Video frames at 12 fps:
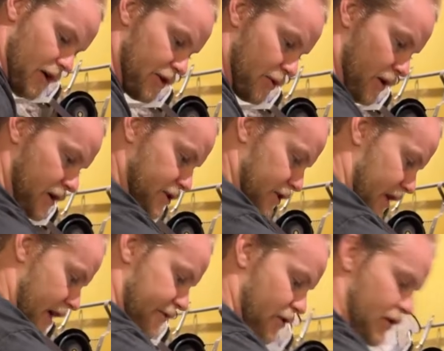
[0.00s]
Otherwise, you're going
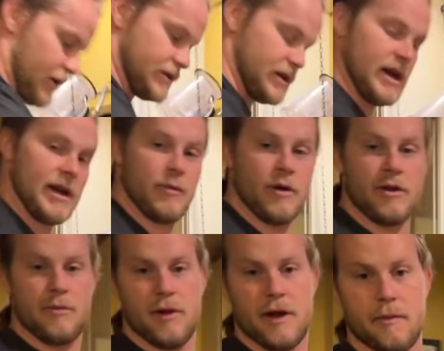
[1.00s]
to have a hard time on the
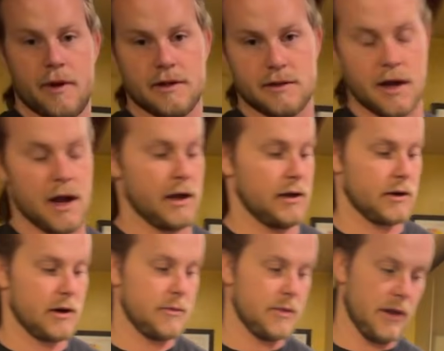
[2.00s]
plant-based diet. You're
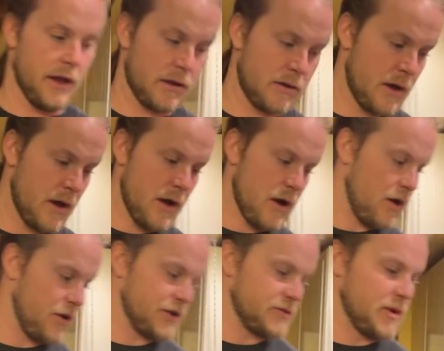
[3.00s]
going to be like
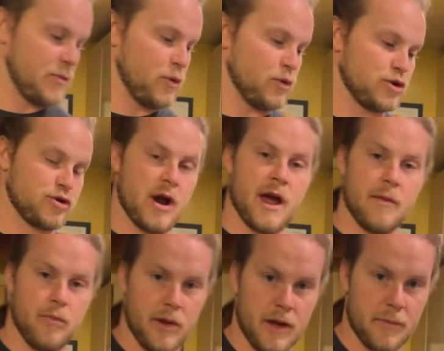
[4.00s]
all these people who try a
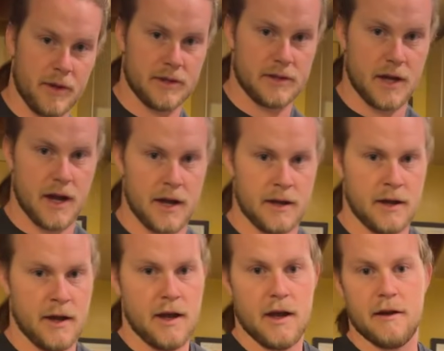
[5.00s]
plant-based diet
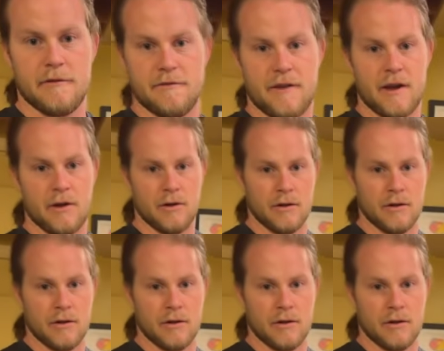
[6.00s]
and fail.